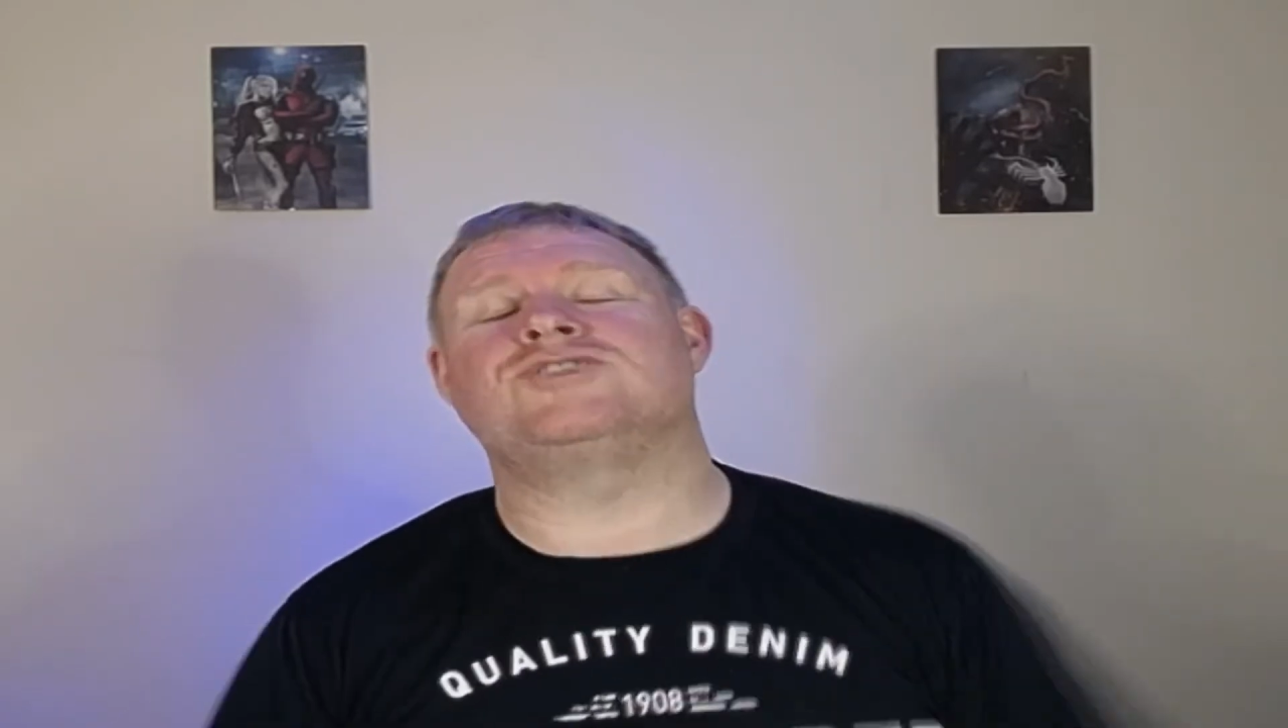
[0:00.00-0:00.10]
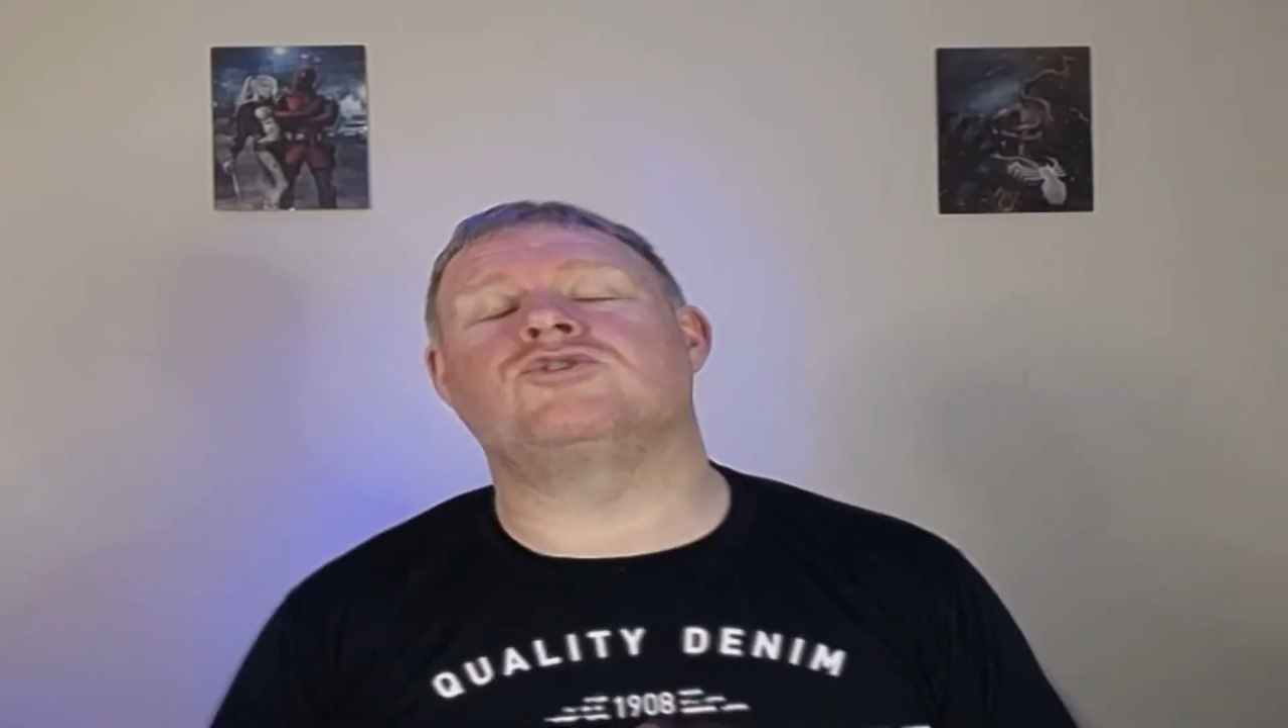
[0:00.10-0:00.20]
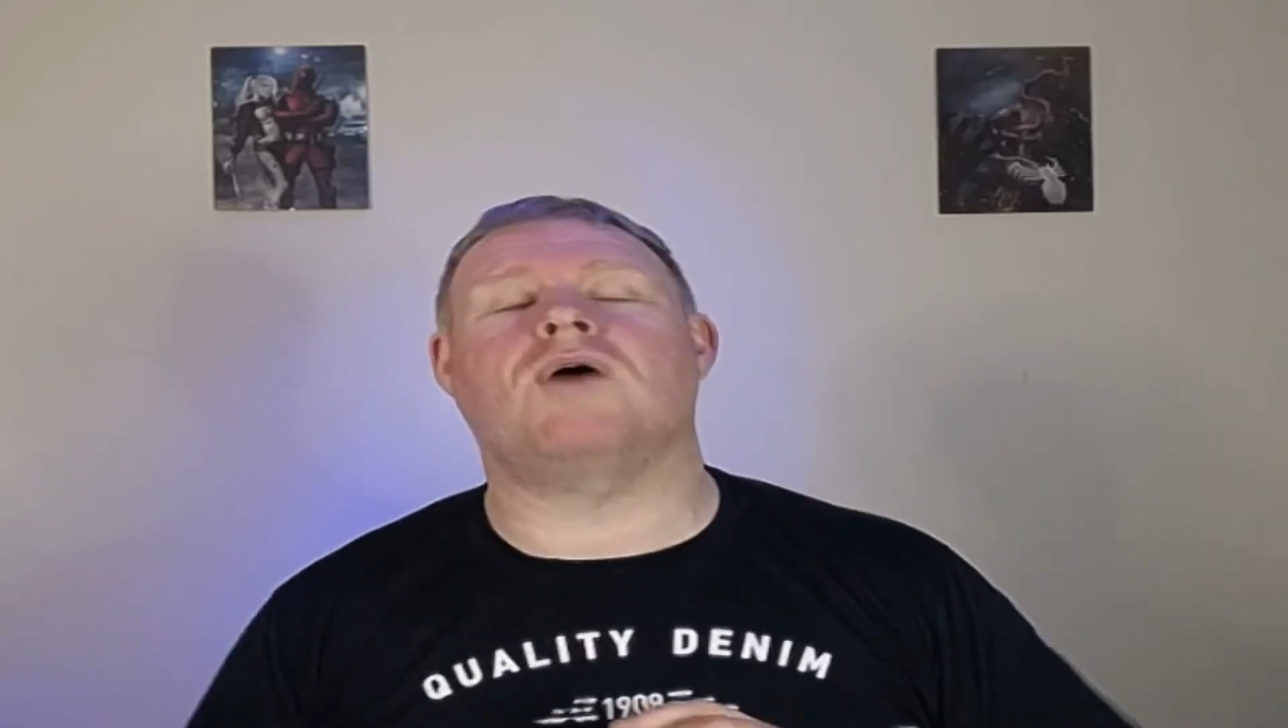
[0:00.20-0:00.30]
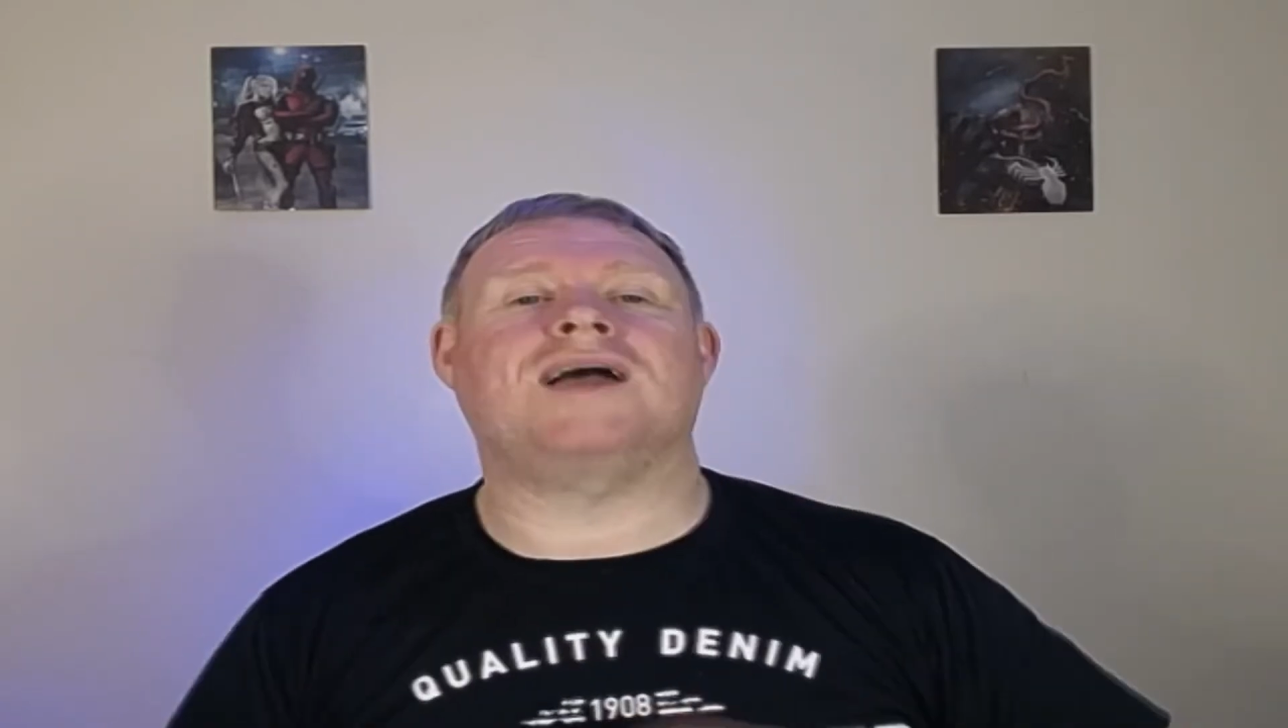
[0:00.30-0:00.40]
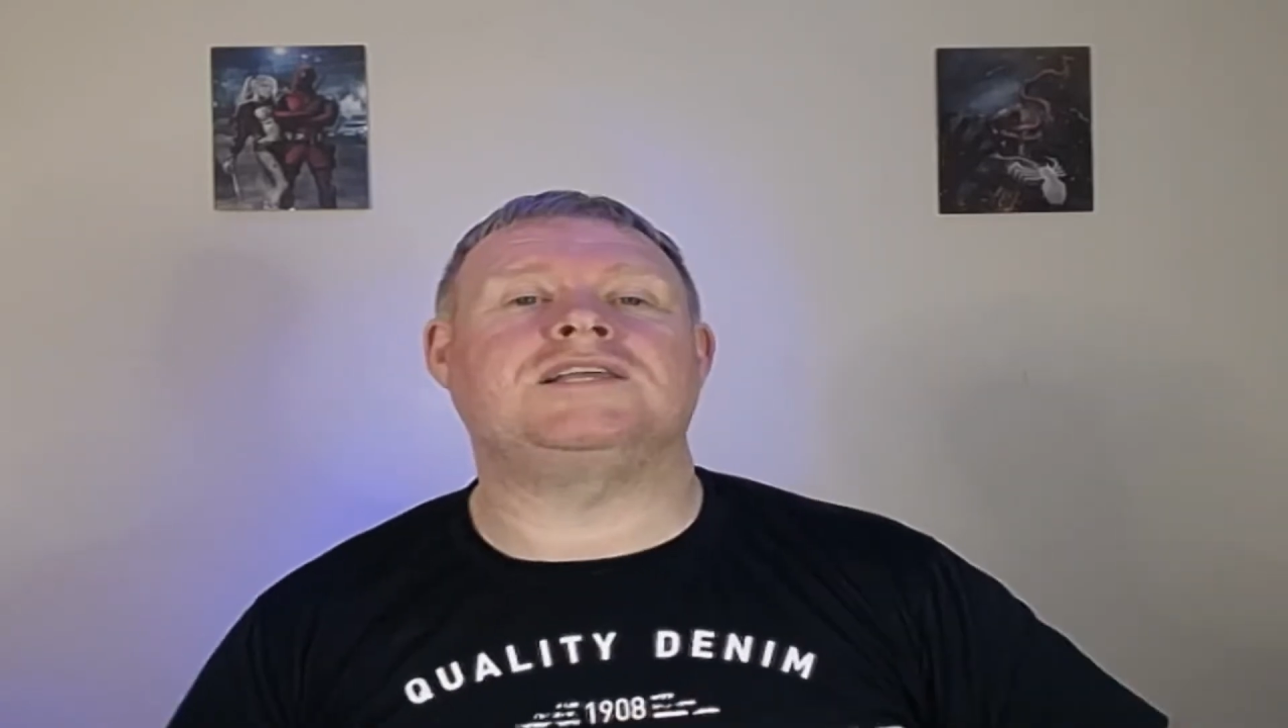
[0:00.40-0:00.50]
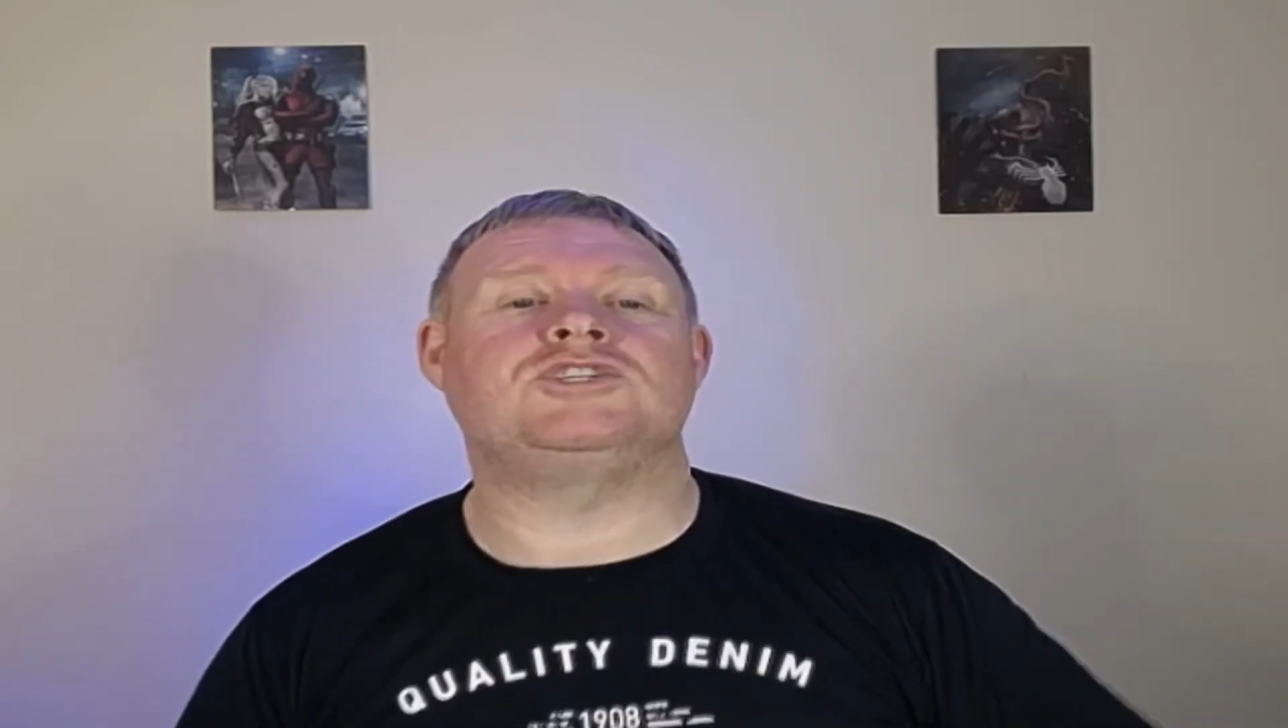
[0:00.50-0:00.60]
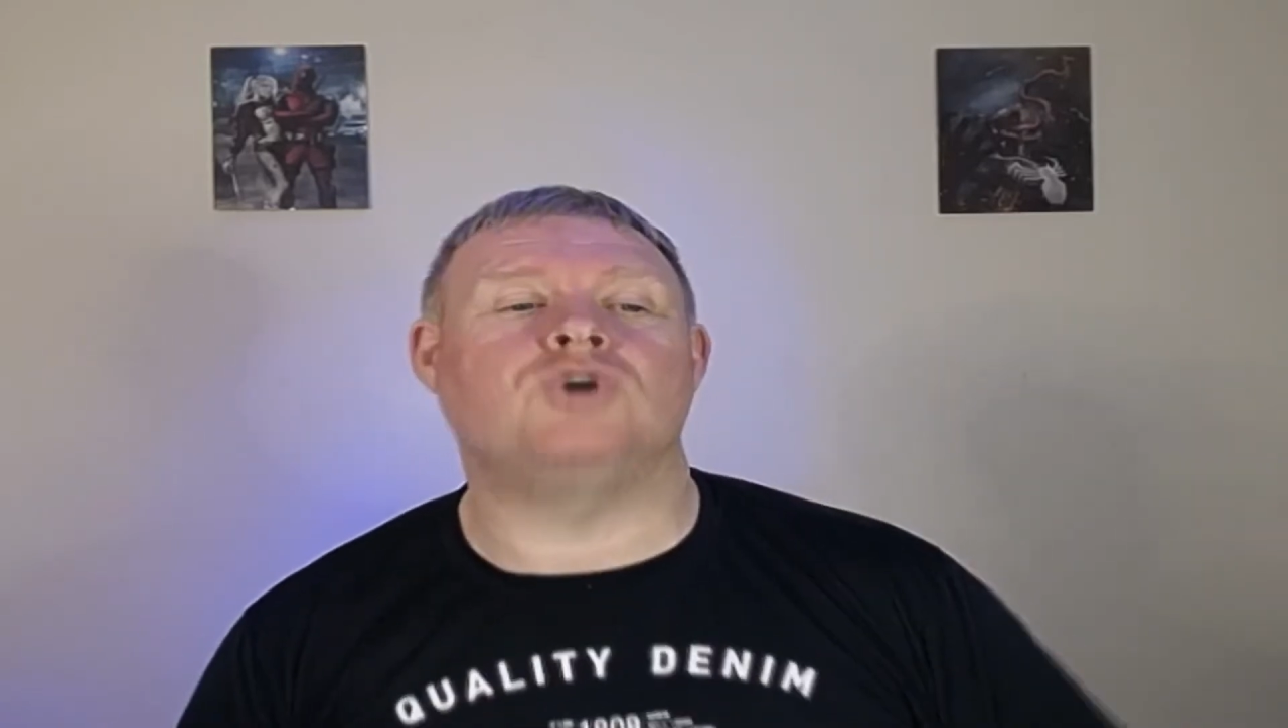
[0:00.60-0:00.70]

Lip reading: crack this